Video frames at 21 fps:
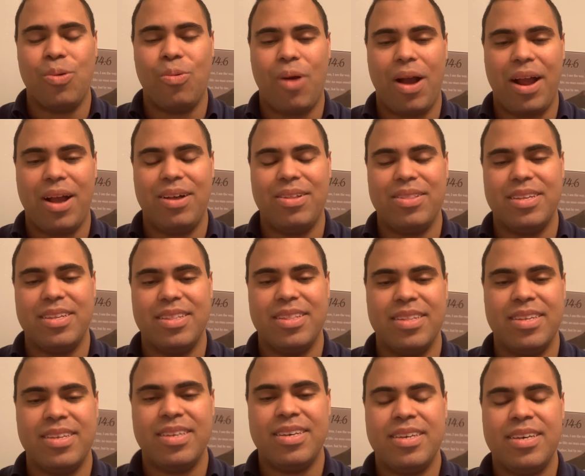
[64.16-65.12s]
wild than,
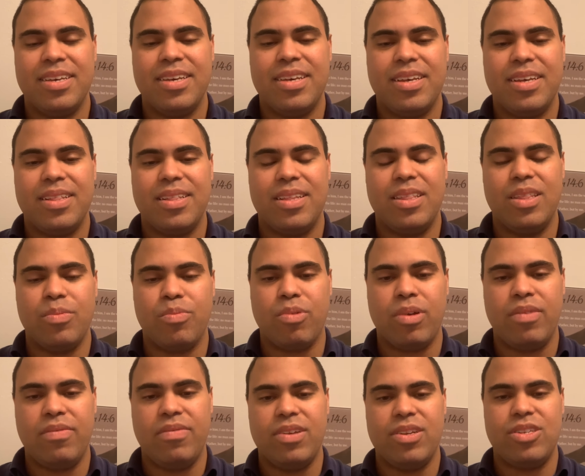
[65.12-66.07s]
than the
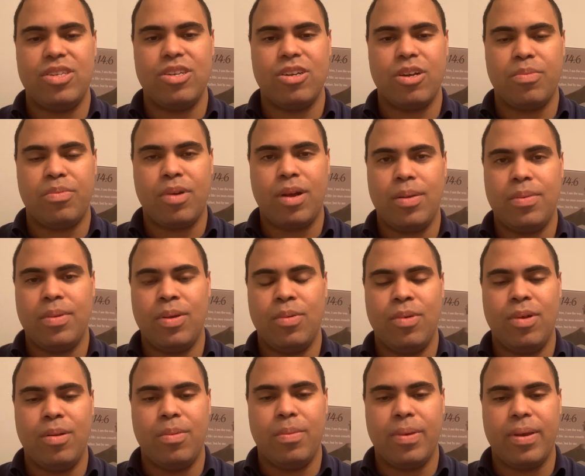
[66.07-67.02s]
previous year. Probably
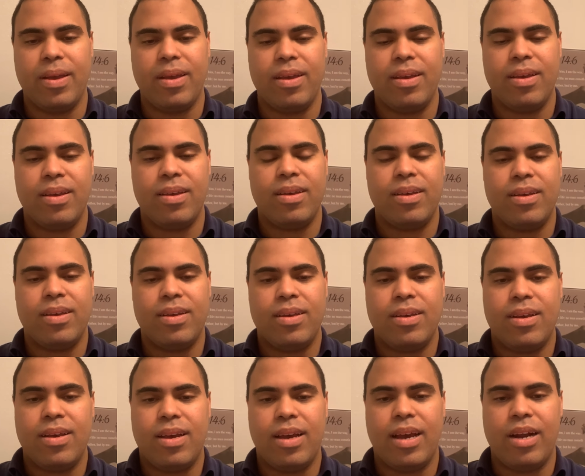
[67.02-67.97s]
will be.
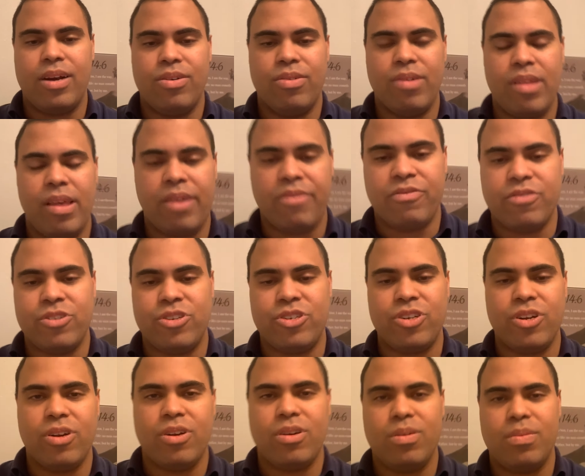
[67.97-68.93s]
I don't know that for
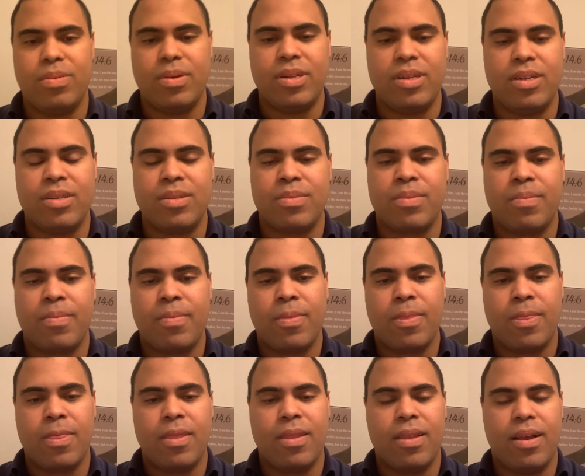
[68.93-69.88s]
sure, but
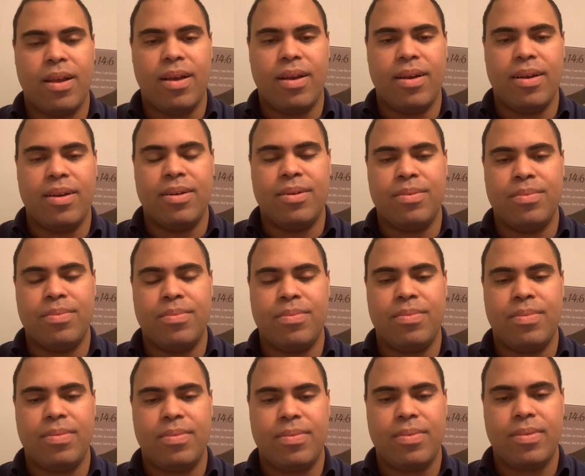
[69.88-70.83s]
um,
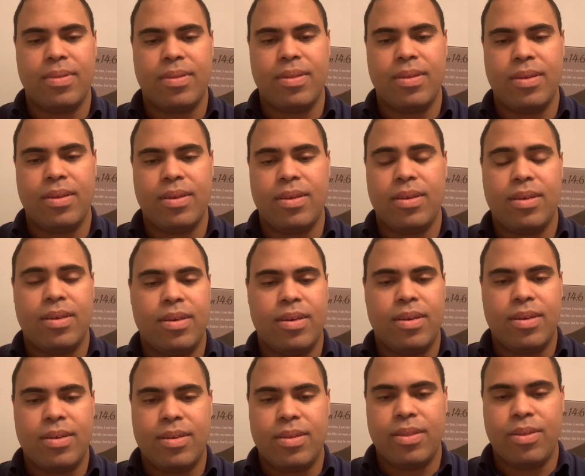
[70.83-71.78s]

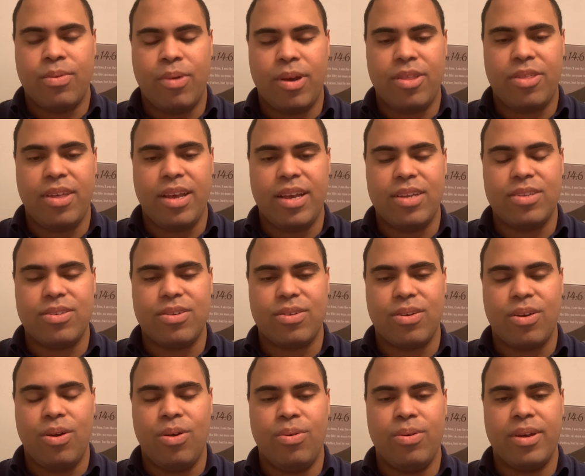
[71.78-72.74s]
the way things are
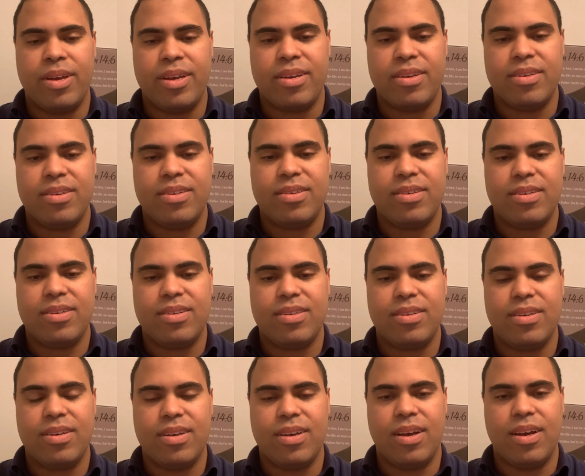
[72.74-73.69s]
going,
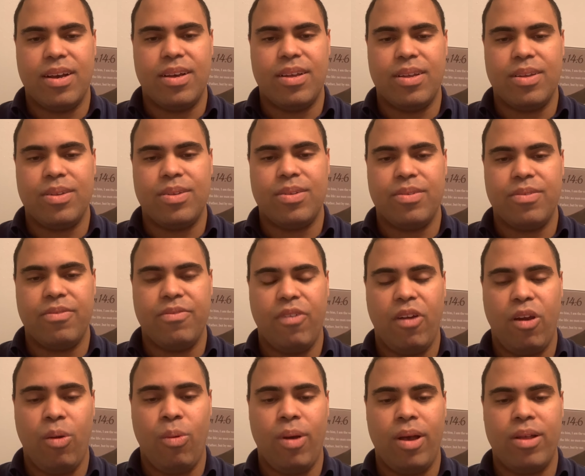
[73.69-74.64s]
uh,
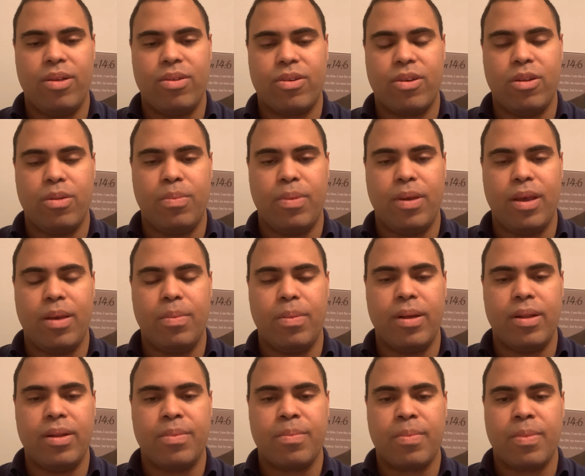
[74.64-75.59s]
very well could be.
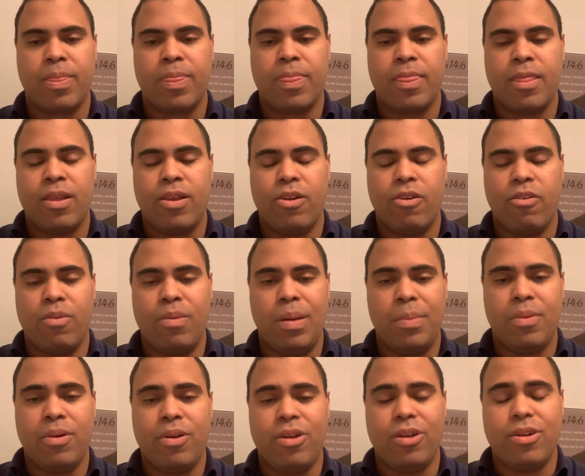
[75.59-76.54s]
But
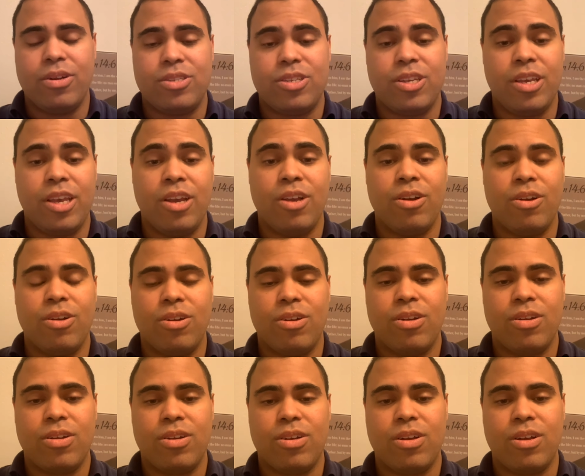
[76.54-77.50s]
remember, it's a year
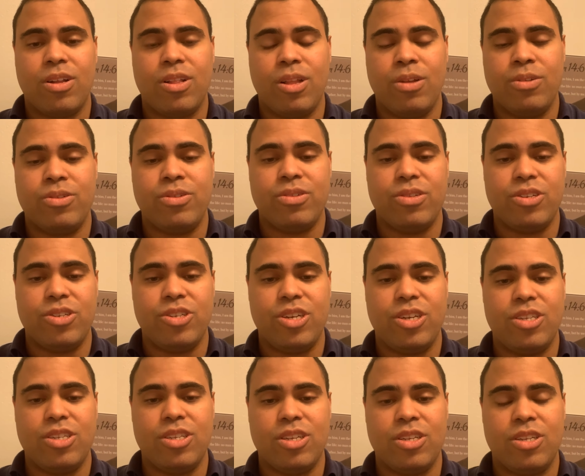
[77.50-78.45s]
closer to
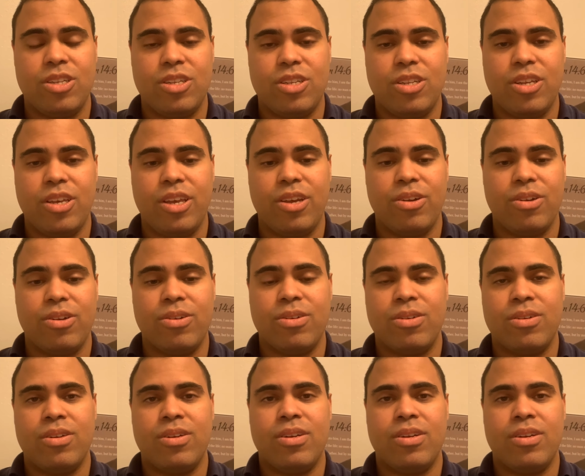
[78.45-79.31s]
Jesus. It's a year